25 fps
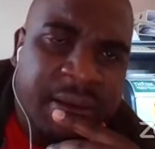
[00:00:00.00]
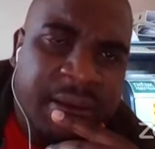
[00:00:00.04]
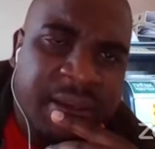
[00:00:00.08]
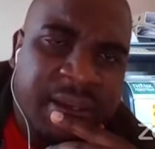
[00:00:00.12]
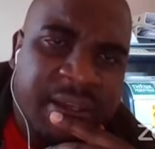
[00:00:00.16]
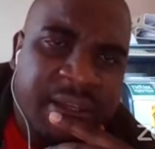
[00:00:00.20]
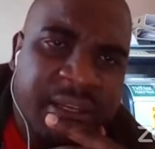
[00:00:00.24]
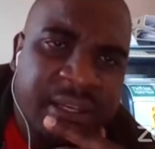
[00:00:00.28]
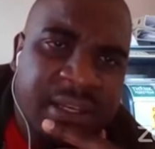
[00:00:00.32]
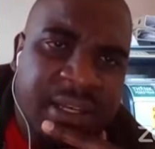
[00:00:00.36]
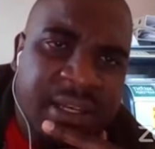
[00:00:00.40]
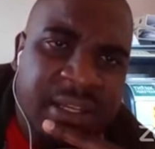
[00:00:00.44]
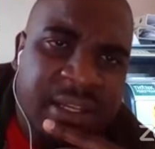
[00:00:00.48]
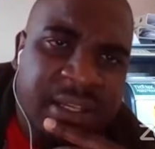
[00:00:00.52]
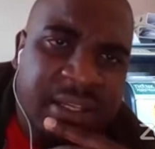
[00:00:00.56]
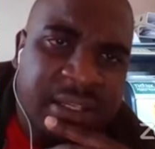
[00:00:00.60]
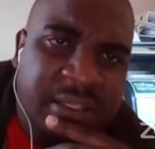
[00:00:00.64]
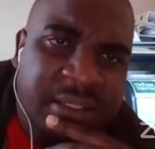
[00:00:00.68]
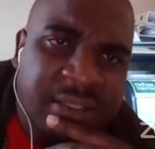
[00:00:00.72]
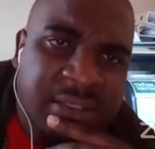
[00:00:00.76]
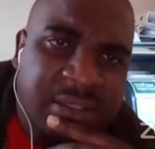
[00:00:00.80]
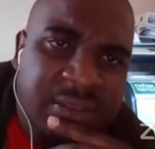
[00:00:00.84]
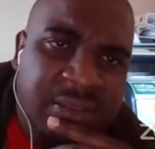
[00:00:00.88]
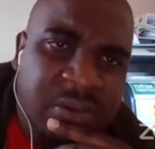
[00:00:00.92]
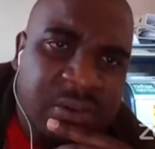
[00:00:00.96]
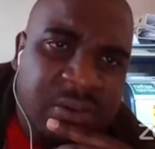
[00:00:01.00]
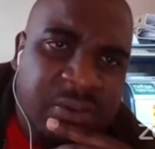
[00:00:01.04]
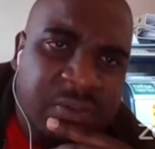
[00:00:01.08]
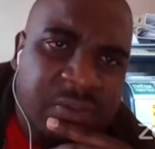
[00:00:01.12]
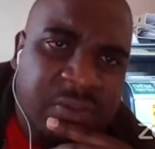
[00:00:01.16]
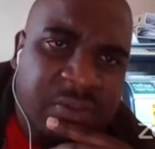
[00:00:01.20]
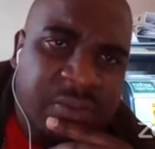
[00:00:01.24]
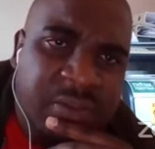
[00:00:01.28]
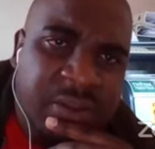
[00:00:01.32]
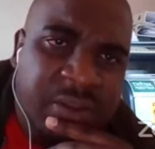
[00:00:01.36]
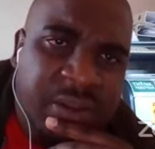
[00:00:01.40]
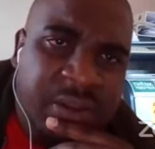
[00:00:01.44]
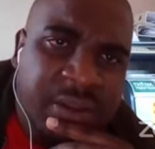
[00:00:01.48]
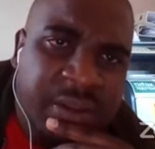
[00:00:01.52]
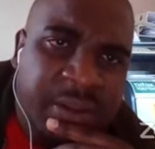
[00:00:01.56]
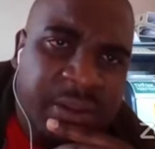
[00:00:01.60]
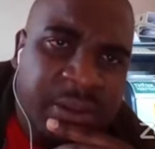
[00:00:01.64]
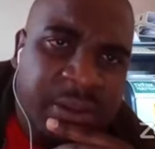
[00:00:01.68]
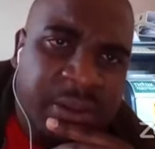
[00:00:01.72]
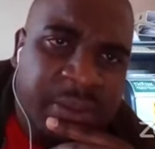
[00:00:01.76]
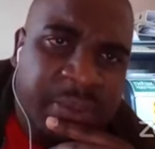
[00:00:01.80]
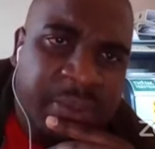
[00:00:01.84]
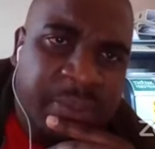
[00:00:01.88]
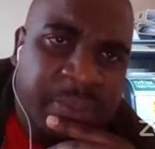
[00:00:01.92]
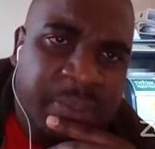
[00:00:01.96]
killings of
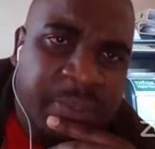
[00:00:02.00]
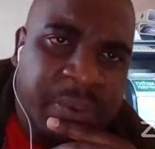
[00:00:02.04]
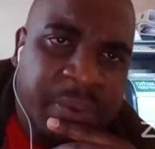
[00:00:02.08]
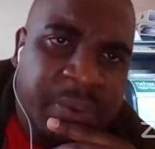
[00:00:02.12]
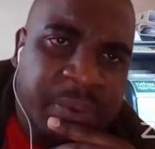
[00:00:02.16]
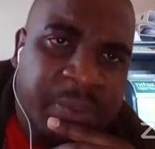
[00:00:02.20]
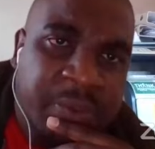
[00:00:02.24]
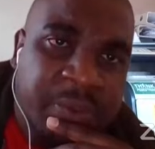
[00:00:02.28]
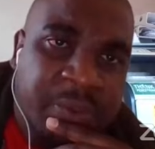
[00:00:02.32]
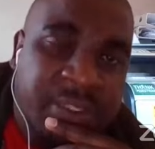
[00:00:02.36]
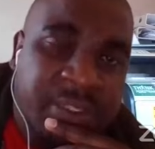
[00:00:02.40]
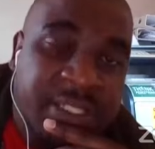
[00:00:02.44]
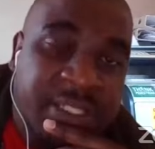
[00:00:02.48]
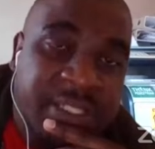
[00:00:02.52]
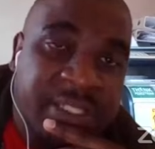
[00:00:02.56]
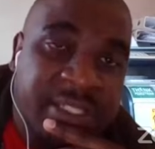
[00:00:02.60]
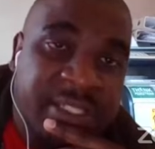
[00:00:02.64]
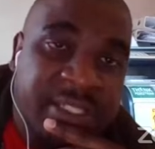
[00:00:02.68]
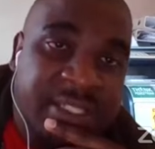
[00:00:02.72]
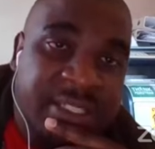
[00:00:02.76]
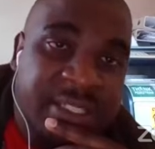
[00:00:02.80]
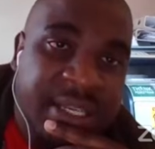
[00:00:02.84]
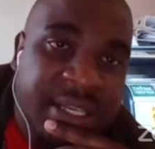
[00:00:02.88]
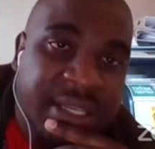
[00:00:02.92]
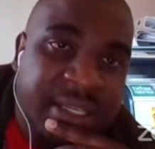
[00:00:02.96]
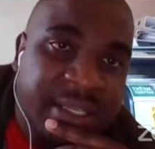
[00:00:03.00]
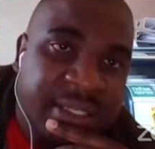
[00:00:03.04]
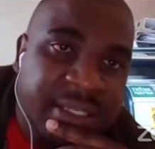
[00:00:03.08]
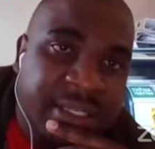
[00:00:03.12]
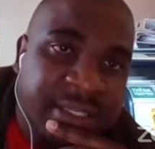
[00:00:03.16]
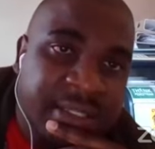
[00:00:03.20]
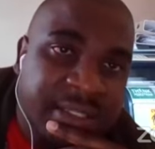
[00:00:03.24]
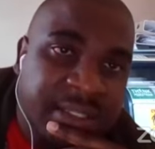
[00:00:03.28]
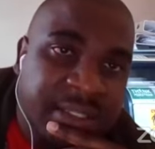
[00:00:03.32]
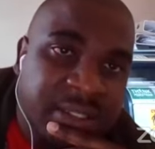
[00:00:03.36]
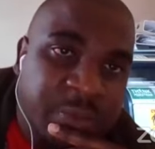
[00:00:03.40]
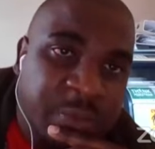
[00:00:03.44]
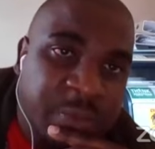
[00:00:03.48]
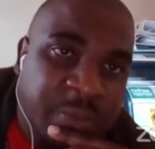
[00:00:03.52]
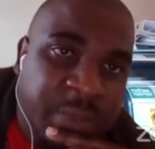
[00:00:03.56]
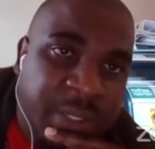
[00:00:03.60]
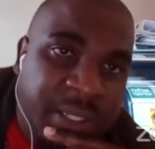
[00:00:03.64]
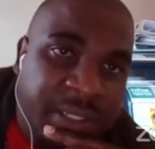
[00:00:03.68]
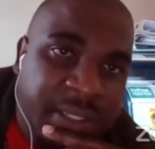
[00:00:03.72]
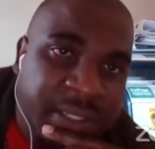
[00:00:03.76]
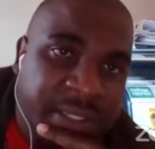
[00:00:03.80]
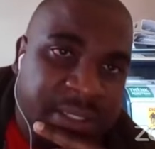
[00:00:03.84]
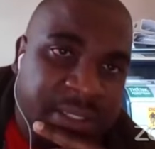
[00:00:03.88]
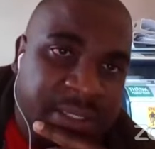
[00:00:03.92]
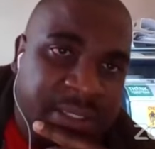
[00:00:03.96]
people. This is against
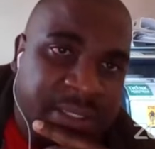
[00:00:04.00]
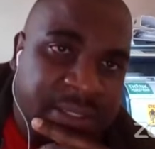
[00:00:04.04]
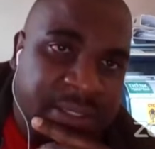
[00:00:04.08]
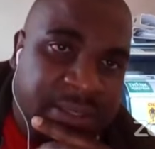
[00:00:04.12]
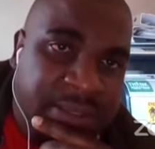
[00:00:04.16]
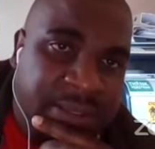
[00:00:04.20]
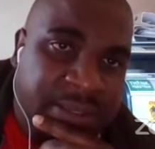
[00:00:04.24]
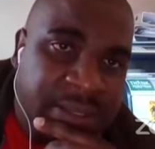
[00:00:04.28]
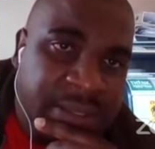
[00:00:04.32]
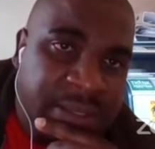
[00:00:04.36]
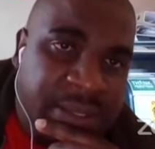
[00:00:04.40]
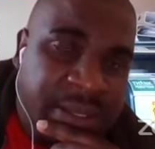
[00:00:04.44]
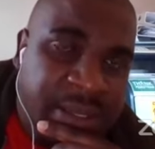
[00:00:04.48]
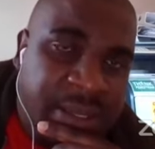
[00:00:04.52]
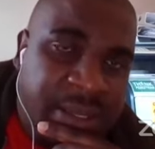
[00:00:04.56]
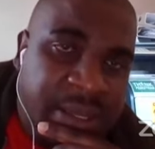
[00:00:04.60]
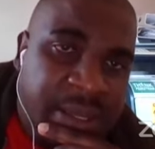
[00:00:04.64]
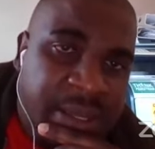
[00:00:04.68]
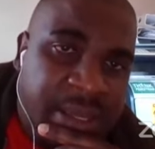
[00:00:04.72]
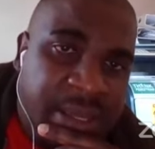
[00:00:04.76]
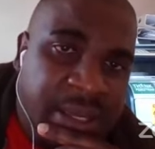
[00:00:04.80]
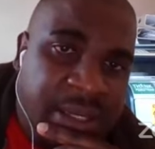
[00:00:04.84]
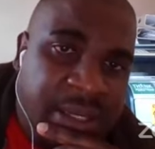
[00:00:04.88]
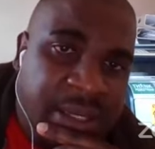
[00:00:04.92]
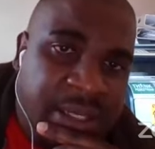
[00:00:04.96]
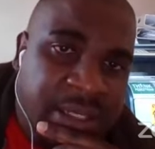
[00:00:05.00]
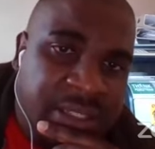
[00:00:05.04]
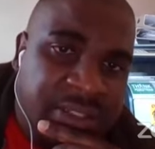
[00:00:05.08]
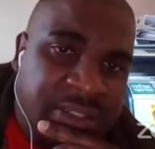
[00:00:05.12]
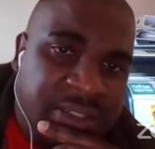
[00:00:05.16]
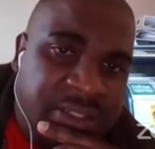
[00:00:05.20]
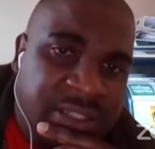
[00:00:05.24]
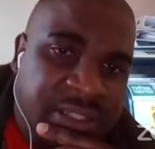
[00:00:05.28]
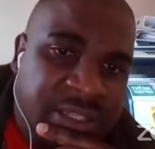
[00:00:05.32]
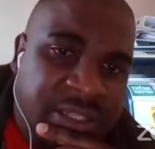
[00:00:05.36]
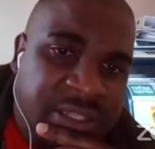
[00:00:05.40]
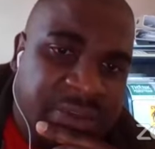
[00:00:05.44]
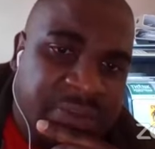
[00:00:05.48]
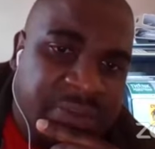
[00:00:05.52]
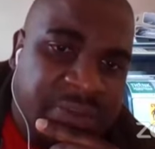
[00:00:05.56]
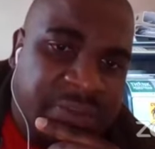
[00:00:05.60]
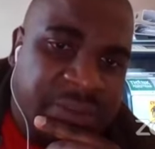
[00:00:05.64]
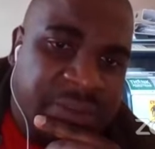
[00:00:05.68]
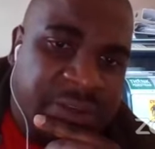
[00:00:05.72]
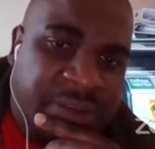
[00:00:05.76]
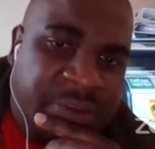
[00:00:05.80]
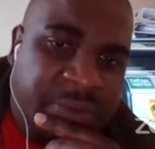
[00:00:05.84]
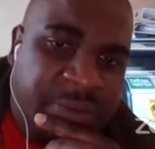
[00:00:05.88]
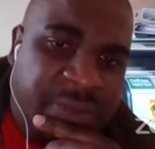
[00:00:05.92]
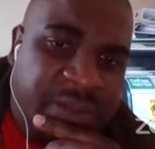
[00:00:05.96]
humanity, and it's a
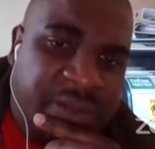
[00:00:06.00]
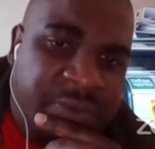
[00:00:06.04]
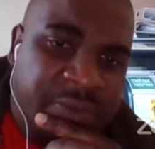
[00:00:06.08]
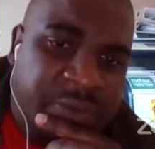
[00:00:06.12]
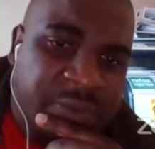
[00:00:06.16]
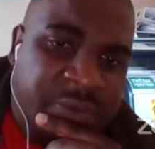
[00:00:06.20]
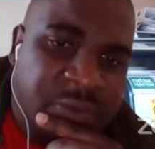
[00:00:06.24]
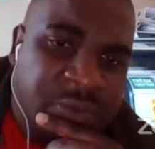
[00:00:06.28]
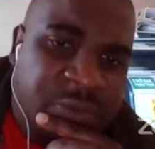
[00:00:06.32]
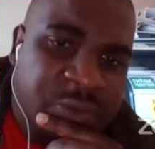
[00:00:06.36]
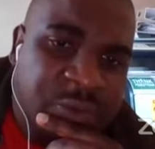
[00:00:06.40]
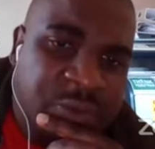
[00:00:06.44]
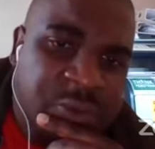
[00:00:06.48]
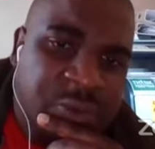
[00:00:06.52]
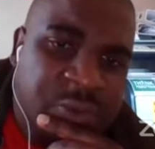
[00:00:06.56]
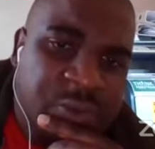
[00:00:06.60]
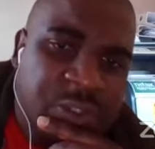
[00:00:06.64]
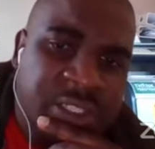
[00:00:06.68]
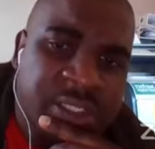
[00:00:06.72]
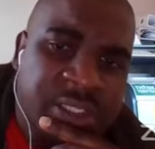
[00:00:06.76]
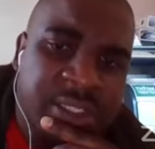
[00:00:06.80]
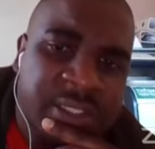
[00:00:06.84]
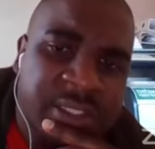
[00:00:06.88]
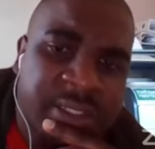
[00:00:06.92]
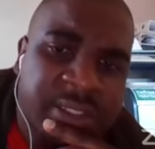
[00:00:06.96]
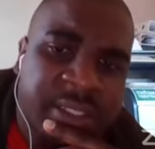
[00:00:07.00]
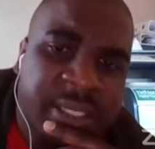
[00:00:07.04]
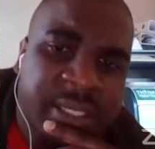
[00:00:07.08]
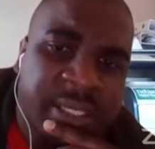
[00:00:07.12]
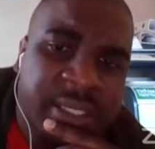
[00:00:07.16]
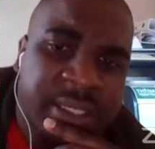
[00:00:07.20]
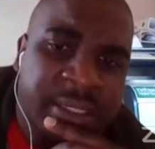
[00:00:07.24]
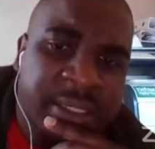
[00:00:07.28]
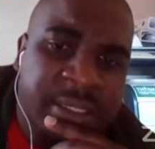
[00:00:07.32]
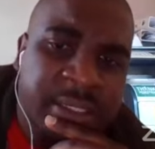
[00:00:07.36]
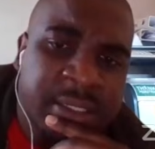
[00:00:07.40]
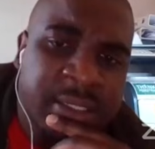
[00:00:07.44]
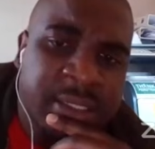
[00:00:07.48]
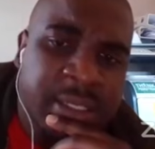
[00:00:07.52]
very painful situation that,